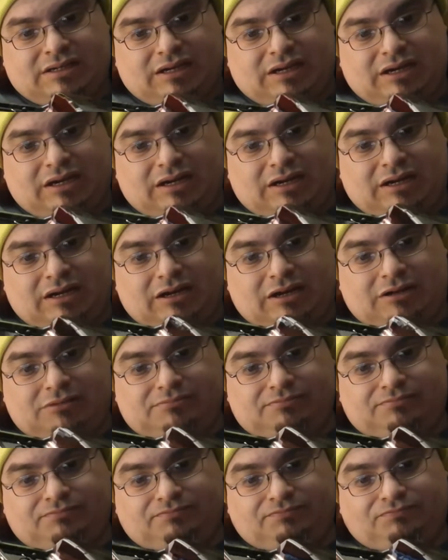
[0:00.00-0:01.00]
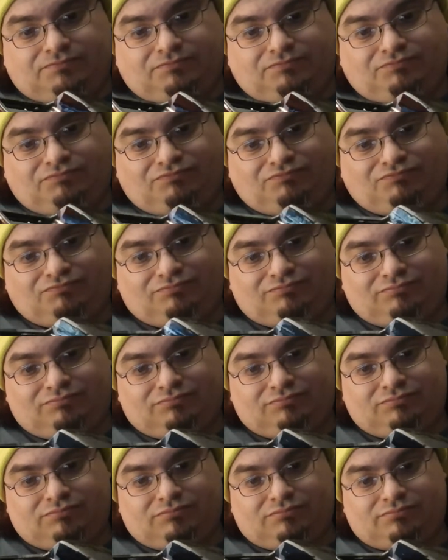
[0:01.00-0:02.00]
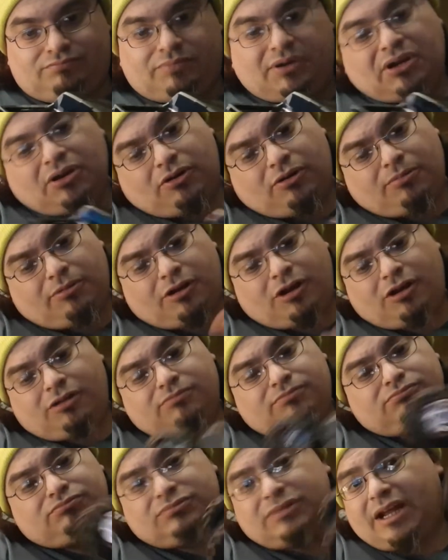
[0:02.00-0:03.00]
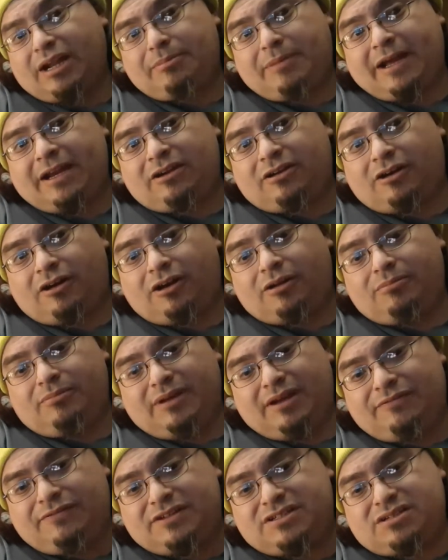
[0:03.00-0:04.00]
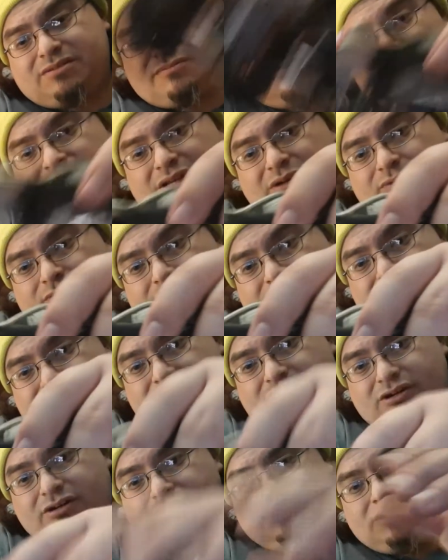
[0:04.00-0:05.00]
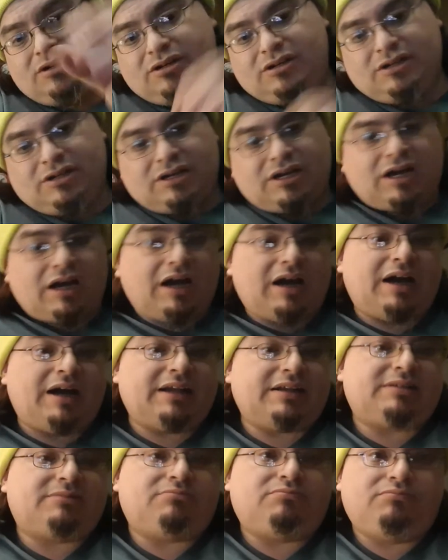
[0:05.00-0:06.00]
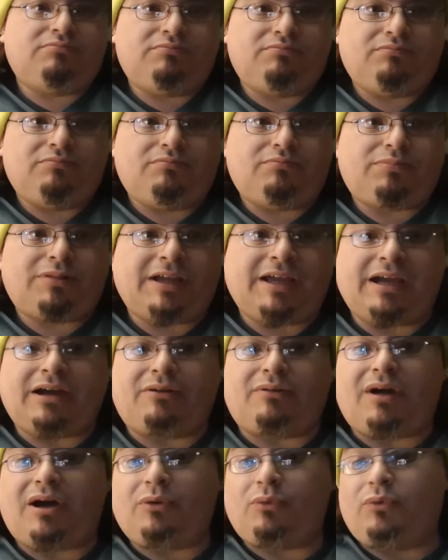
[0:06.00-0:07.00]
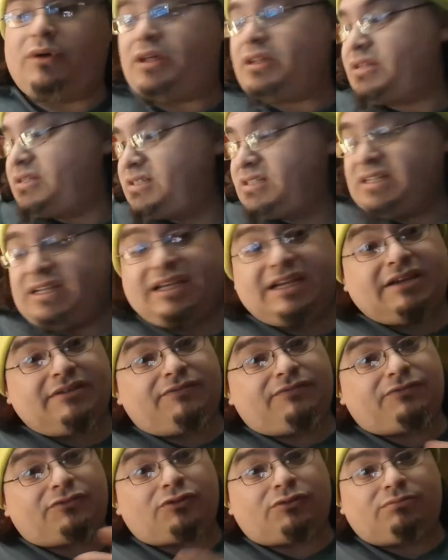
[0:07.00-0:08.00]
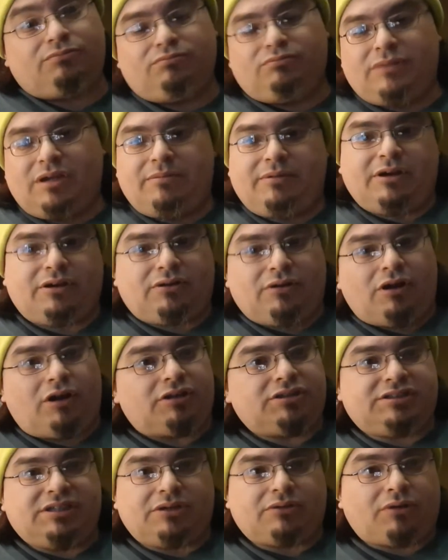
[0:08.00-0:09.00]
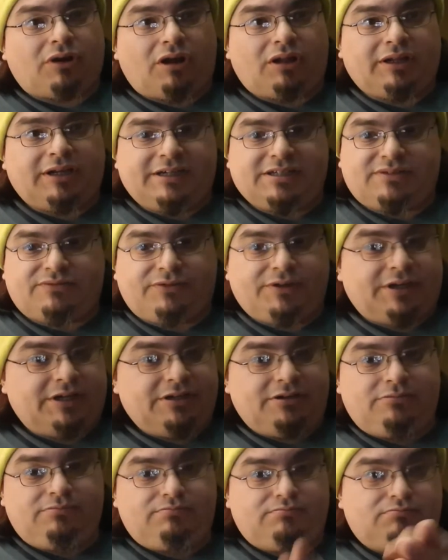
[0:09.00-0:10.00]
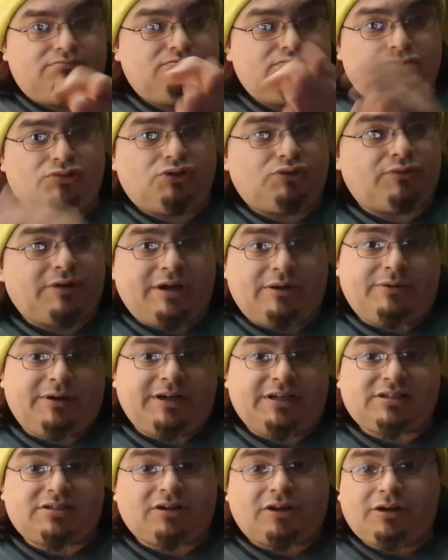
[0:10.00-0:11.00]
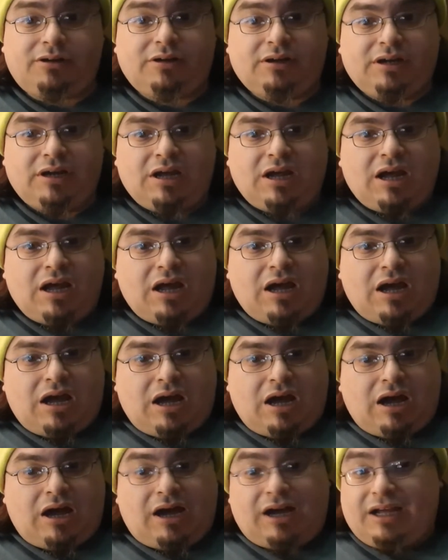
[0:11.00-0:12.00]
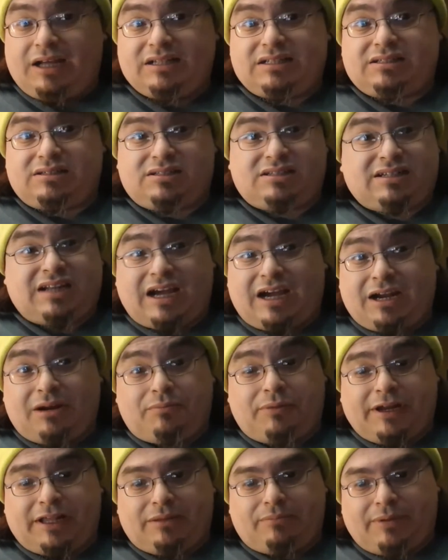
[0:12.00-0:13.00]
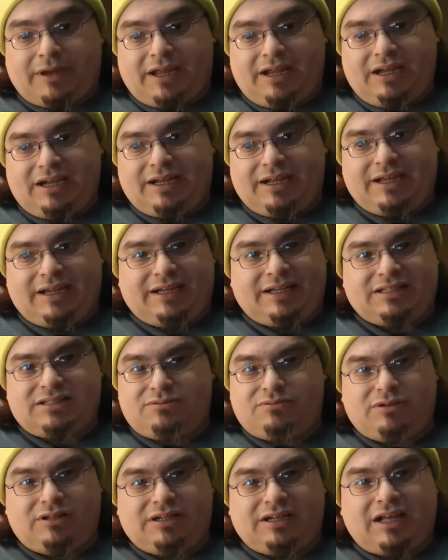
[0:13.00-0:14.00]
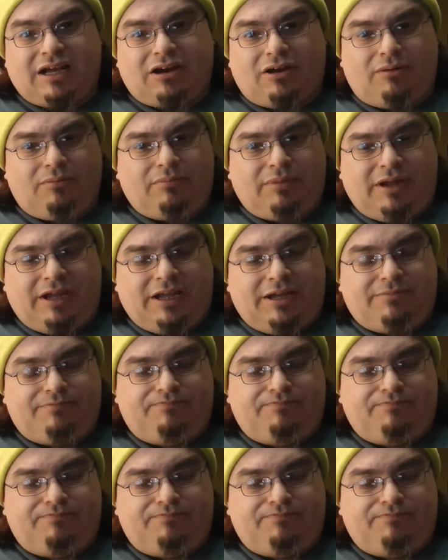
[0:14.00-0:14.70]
But overall, not a bad car. If it's something you want to start playing around with, seeing if maybe RC crawling is for you, great way to start. It's not gonna break the bank, and it's really not gonna be.